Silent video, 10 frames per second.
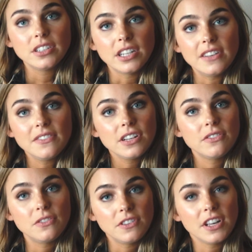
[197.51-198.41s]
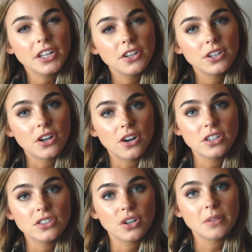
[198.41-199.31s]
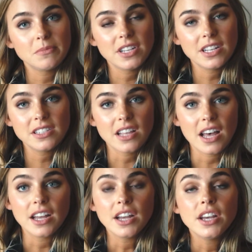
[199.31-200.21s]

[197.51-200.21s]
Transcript: Even if you feel like you're in a hard circumstance, that